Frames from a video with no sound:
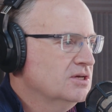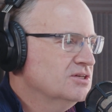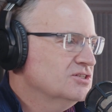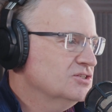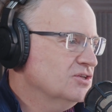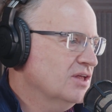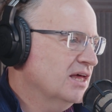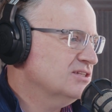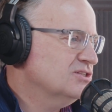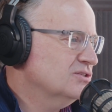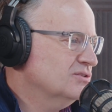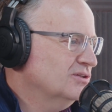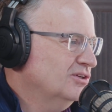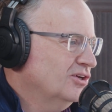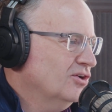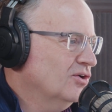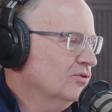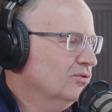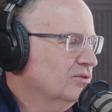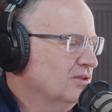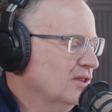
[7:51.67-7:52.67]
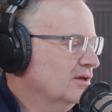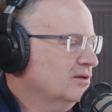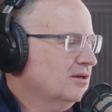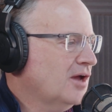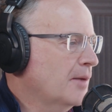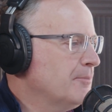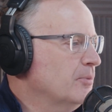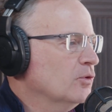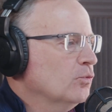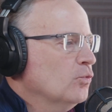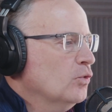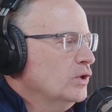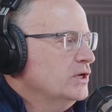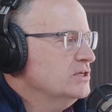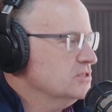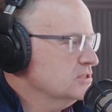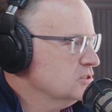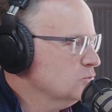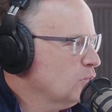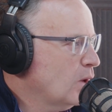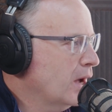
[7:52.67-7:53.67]
So that's, a couple of
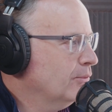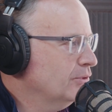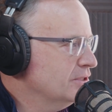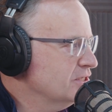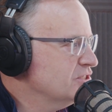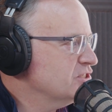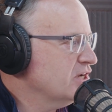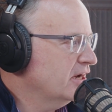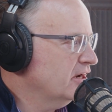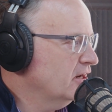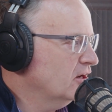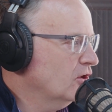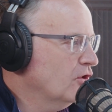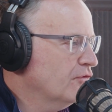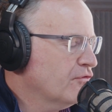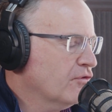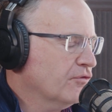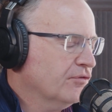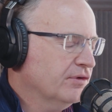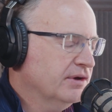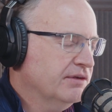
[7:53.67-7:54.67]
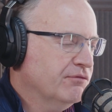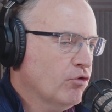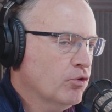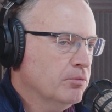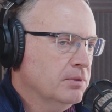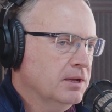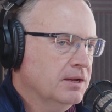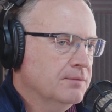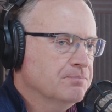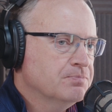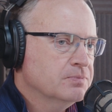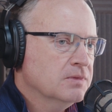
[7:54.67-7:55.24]
reasons why we decided to go 454B.